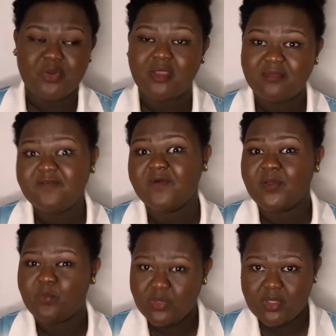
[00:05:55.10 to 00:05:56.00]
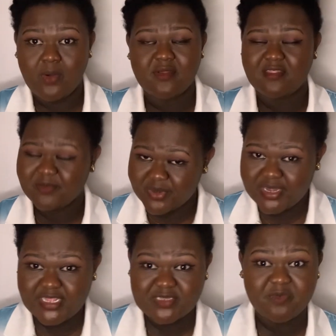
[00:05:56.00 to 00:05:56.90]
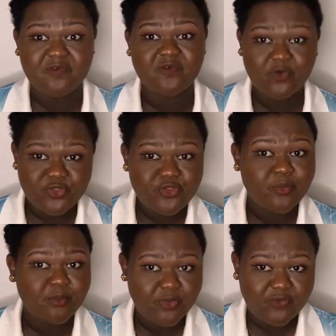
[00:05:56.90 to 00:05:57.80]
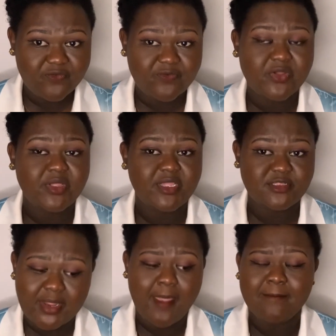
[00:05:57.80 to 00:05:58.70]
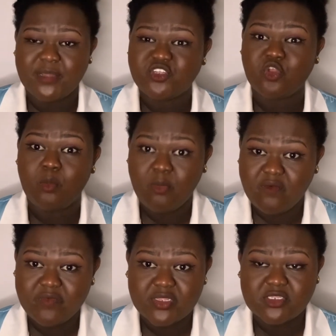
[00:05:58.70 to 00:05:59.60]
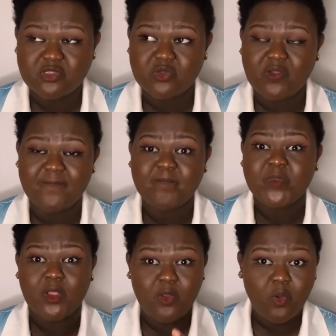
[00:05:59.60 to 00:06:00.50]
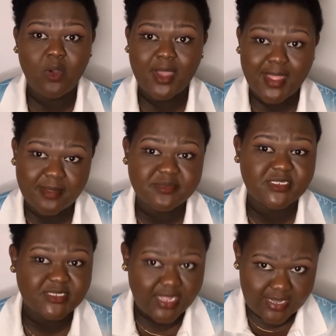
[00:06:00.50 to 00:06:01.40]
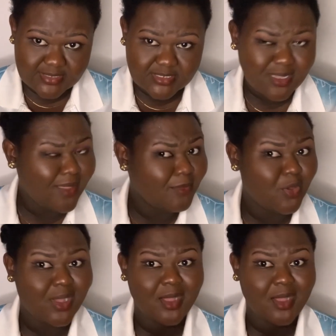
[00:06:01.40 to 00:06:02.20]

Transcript: probably for a week or 3 days before you move. And make sure you move into low carbs diet, because